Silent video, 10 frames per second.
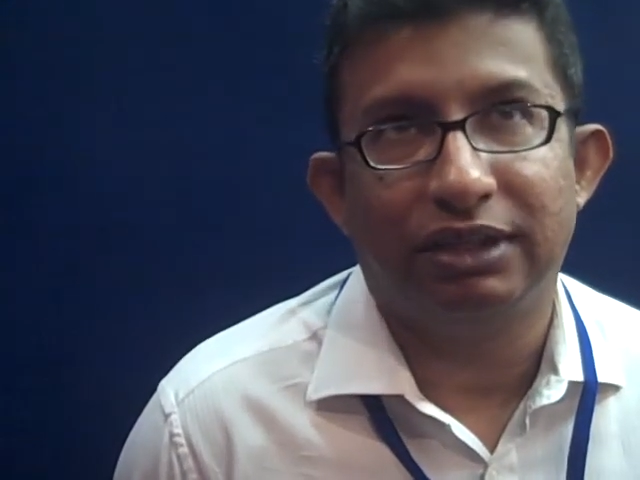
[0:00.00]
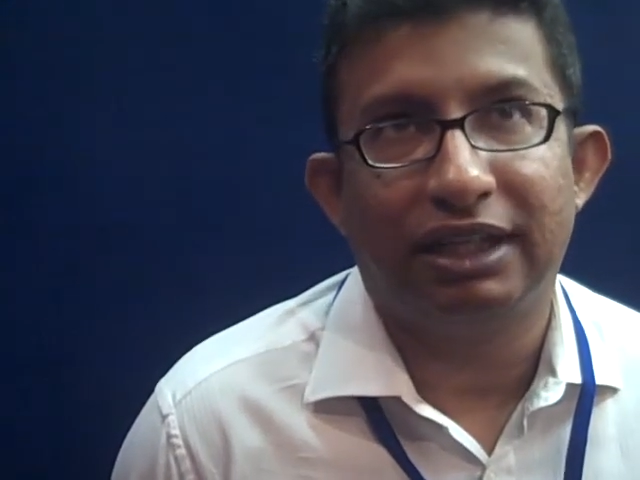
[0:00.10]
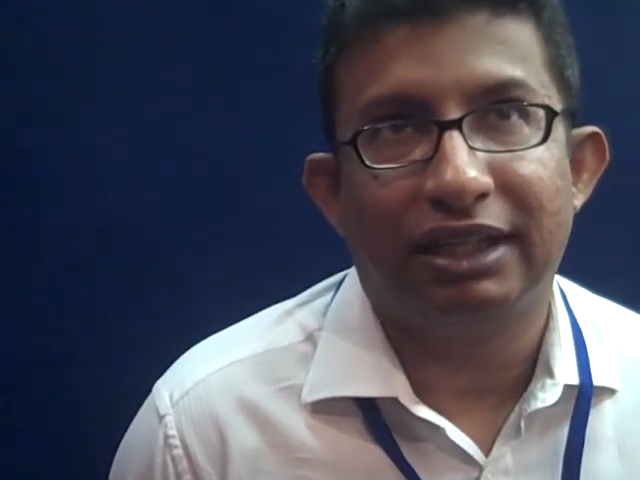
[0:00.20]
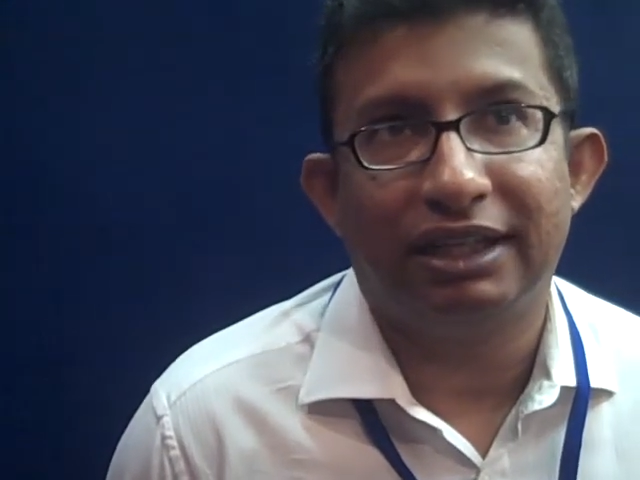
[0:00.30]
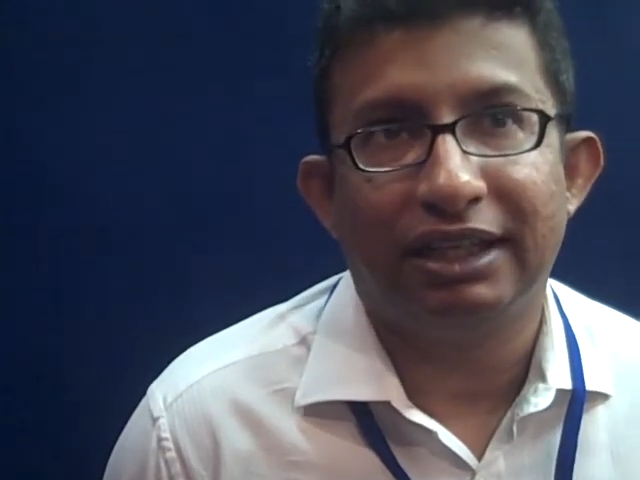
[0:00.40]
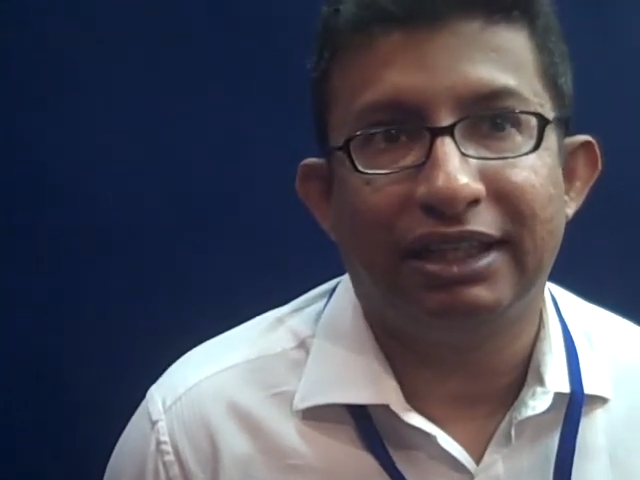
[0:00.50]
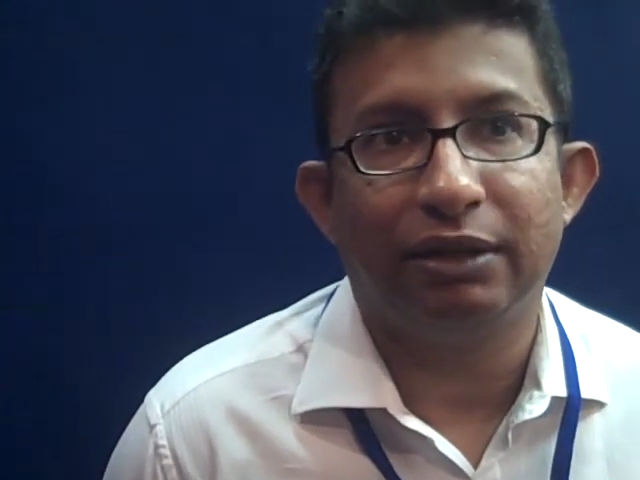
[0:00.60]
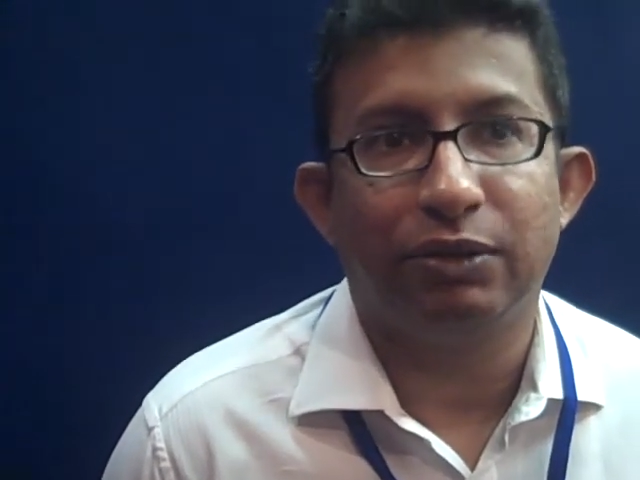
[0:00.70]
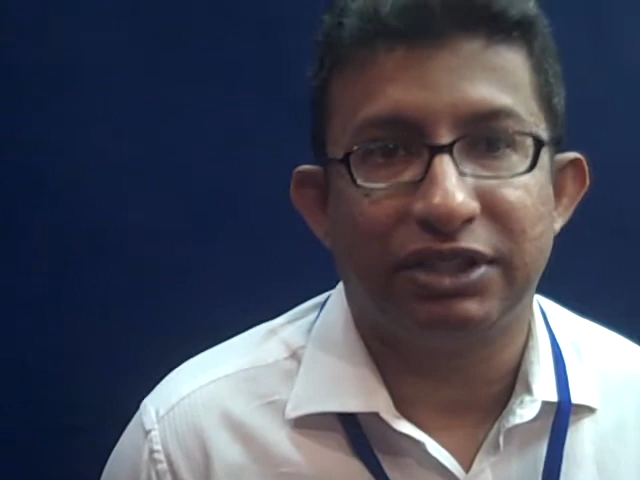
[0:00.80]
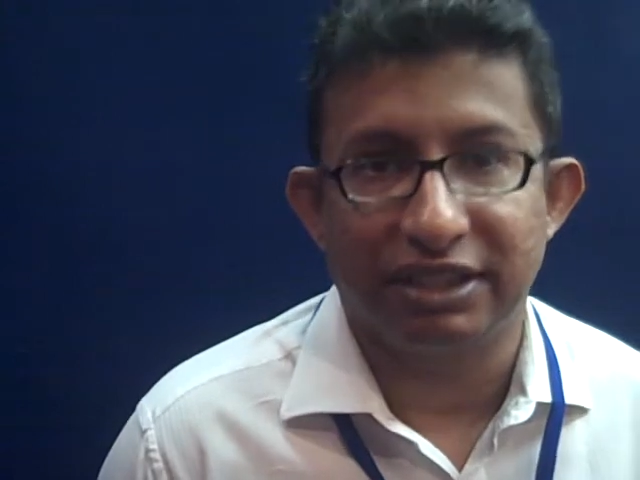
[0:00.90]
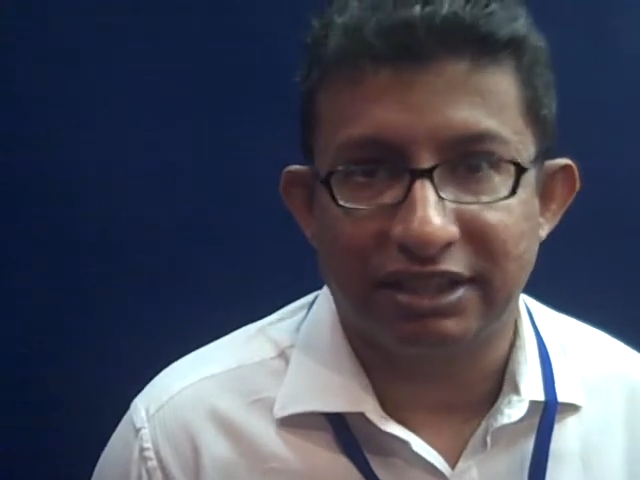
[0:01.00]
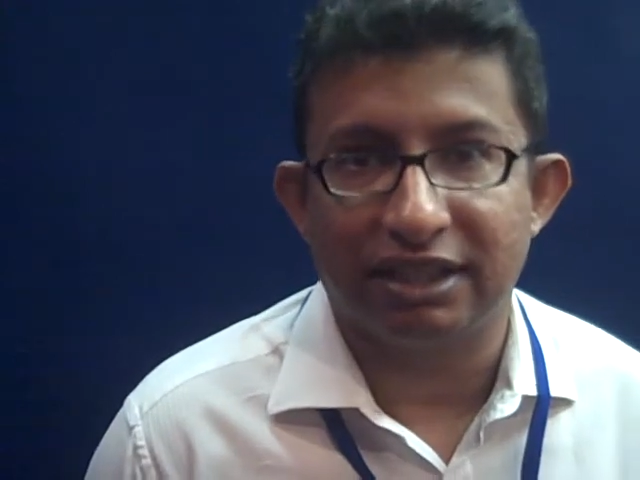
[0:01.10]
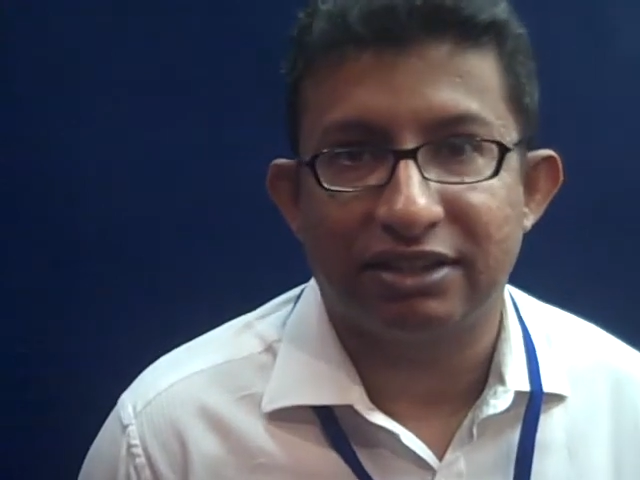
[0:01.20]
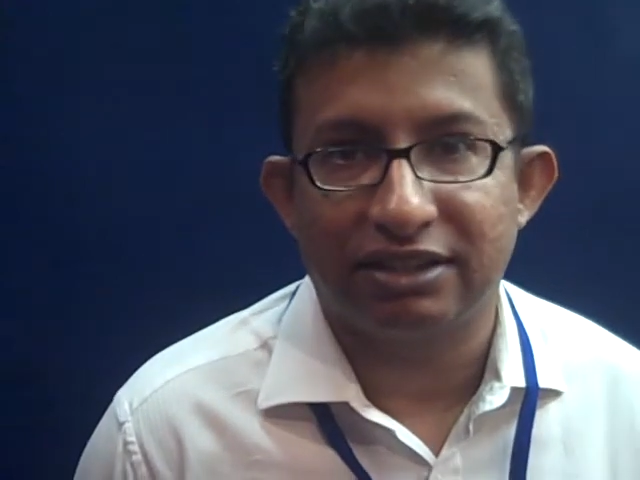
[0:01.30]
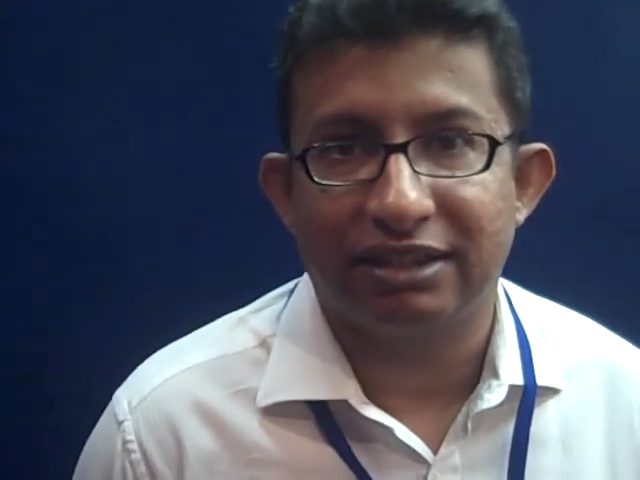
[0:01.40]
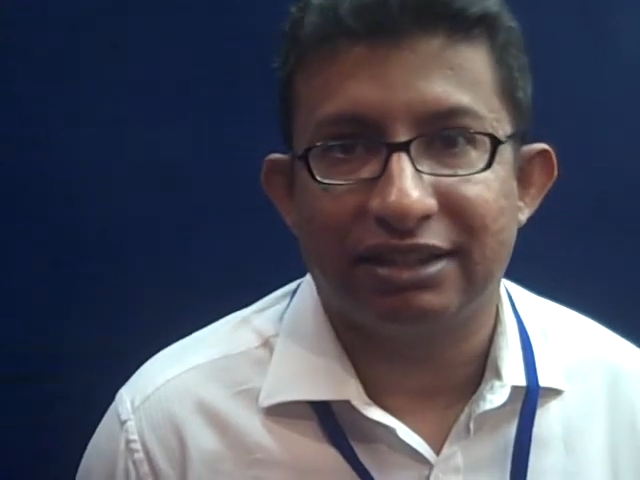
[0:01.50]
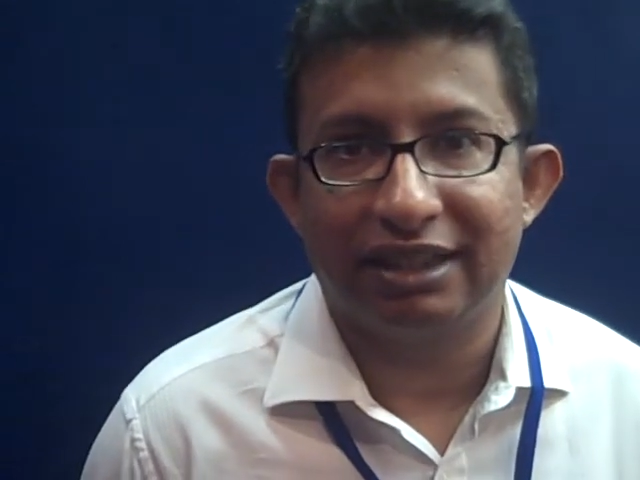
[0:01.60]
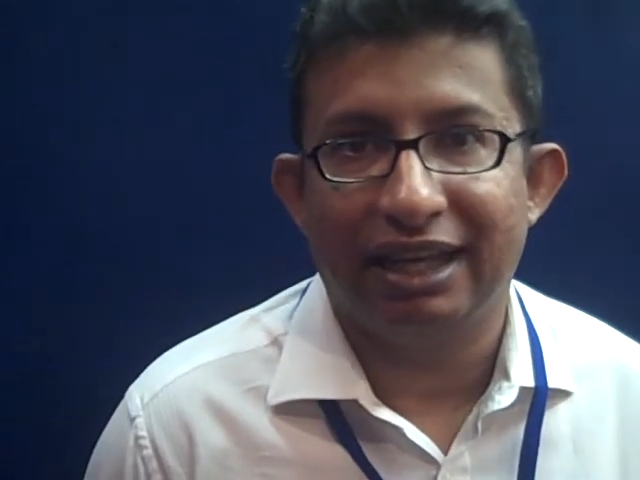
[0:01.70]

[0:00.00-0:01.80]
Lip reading: I think was discussed